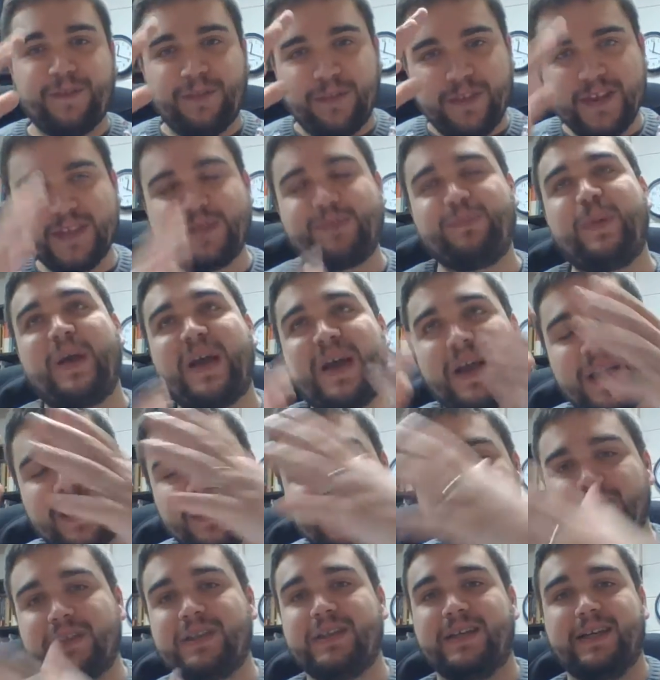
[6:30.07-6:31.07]
These
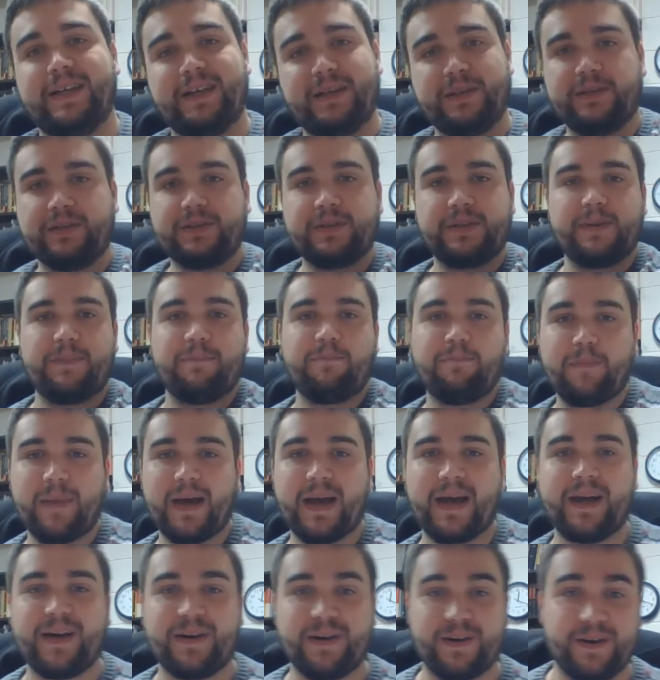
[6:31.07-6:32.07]
parallels
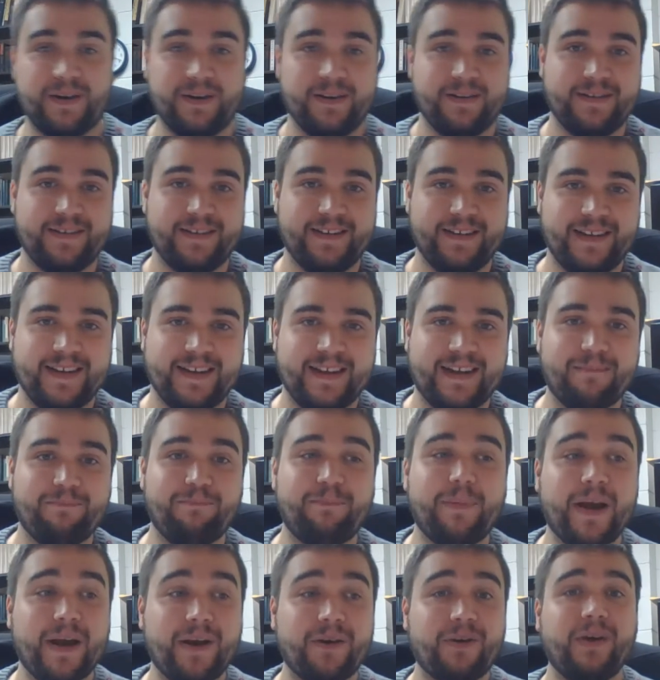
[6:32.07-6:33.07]
matter.
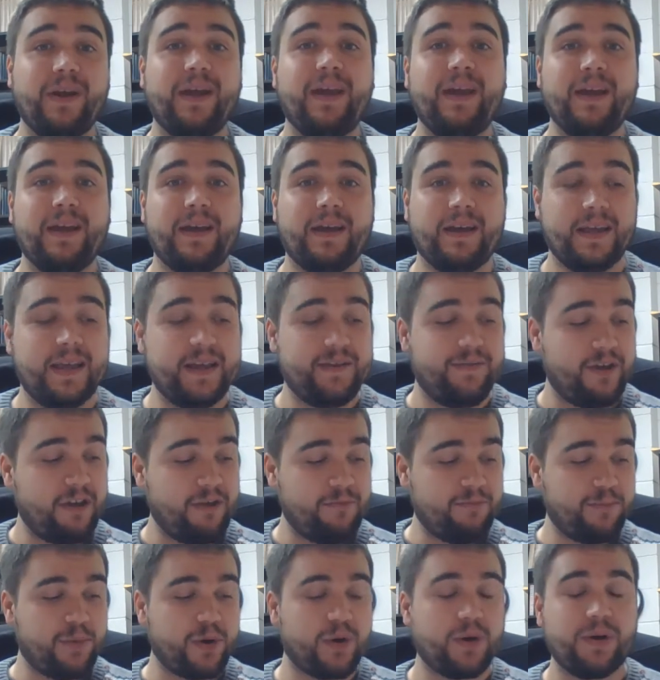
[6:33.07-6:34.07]
Mary
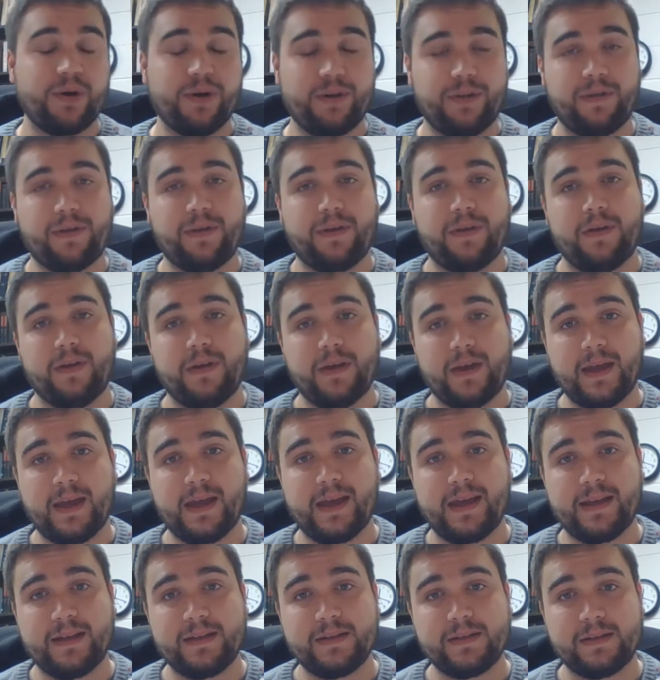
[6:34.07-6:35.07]
giving birth
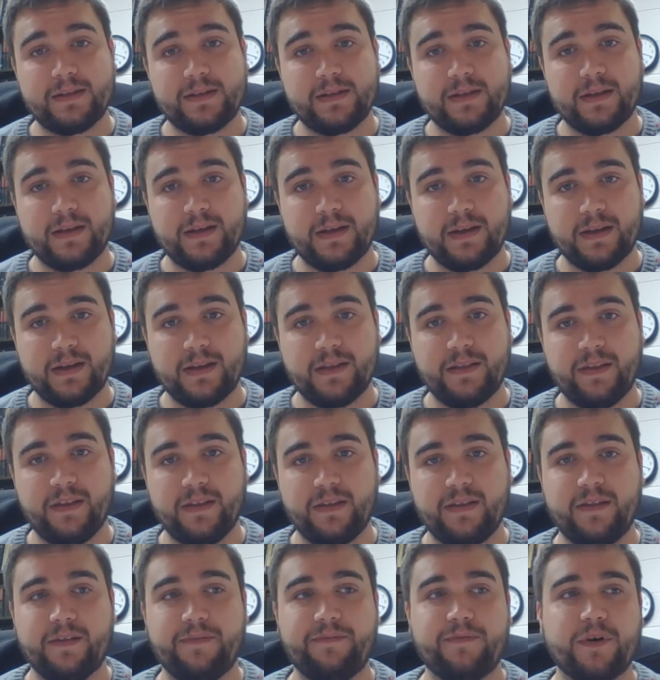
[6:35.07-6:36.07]
as
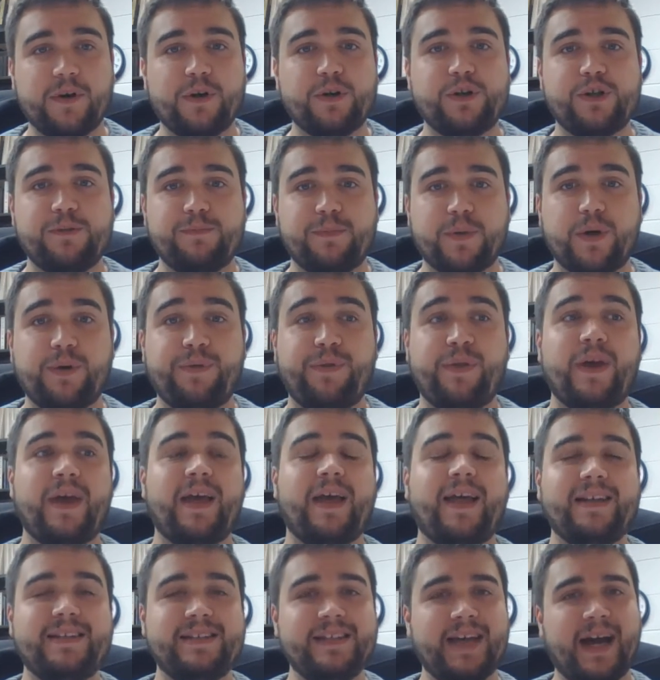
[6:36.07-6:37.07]
the virgin birth
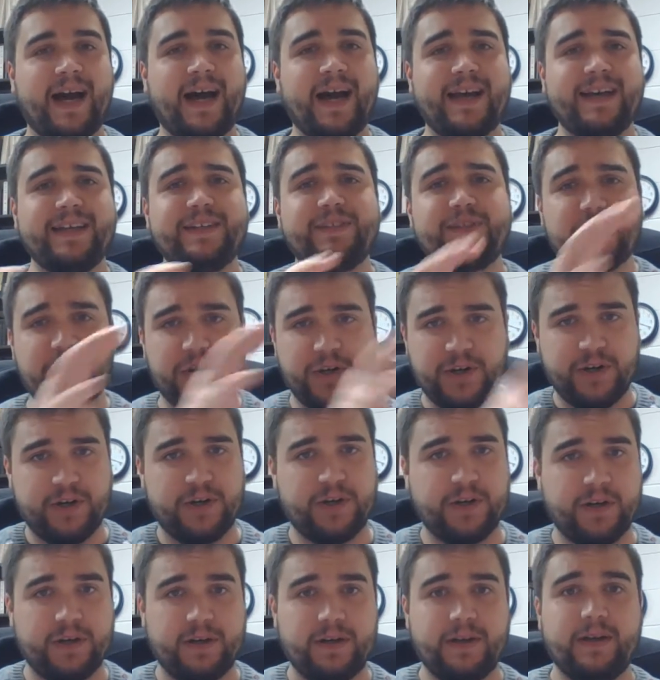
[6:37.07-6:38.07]
ties
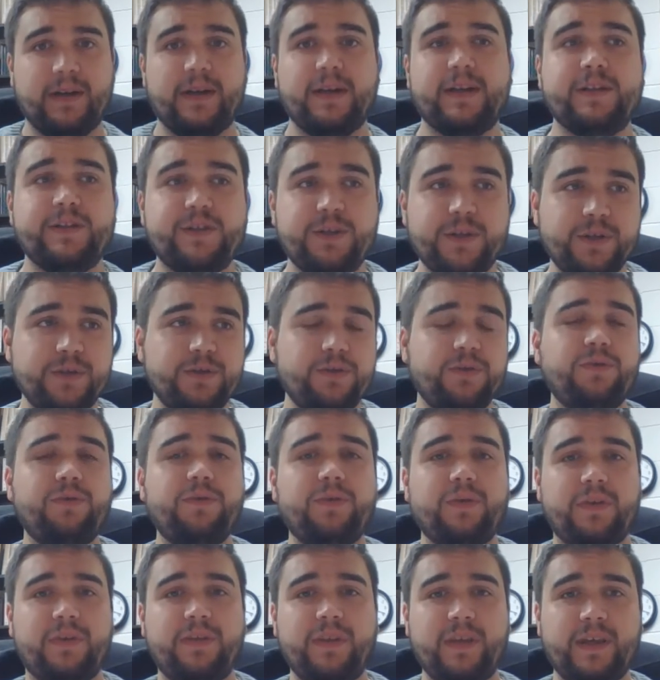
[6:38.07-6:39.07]
her
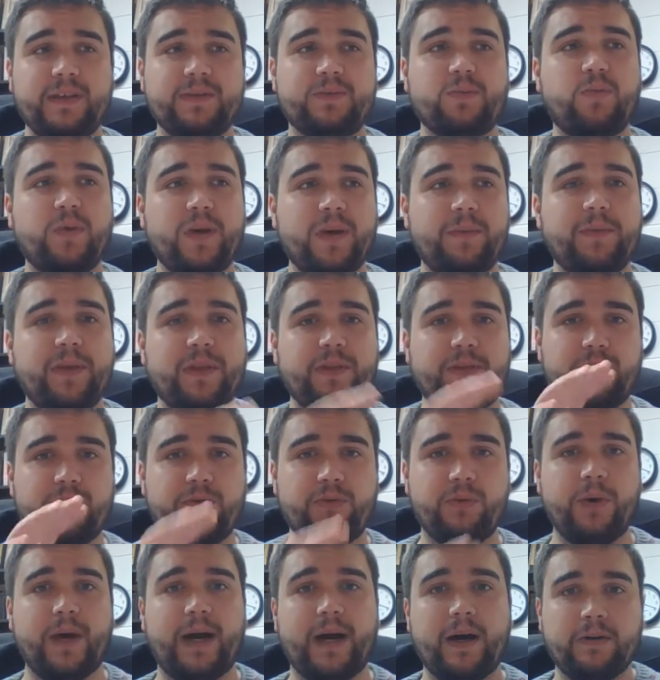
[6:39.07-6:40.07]
to these women
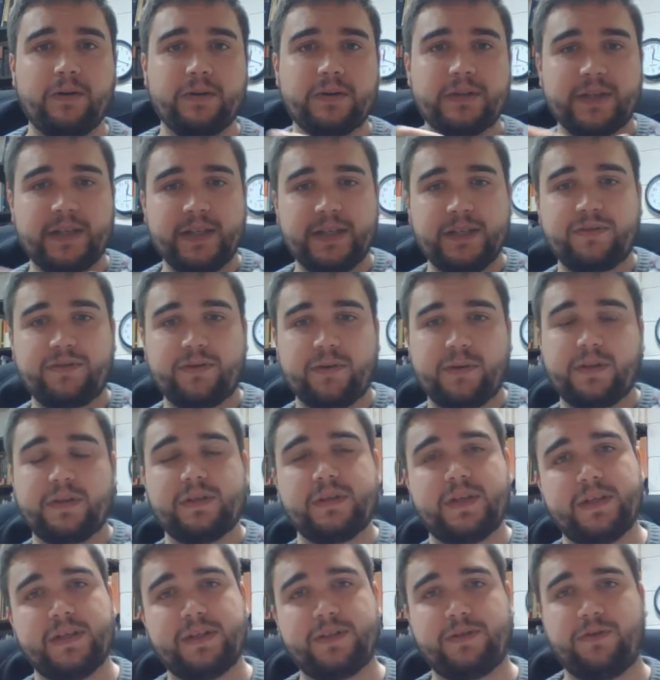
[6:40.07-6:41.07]
throughout
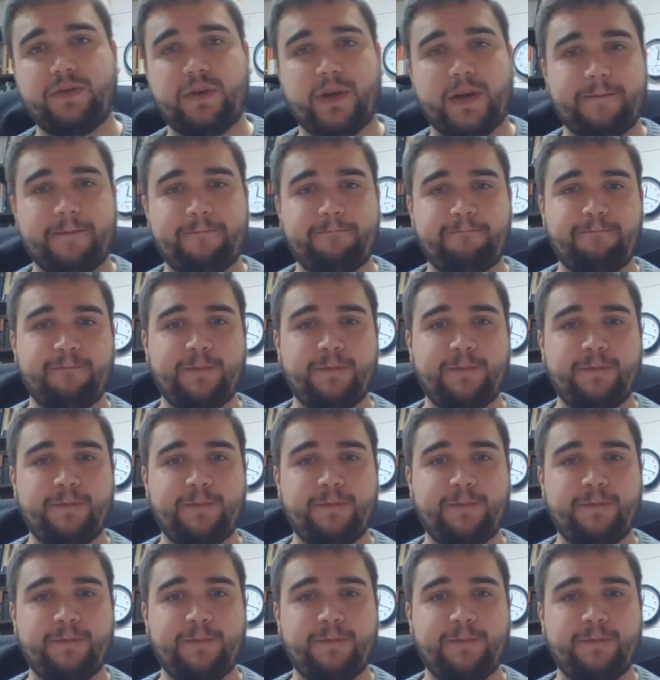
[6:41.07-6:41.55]
Israel's history.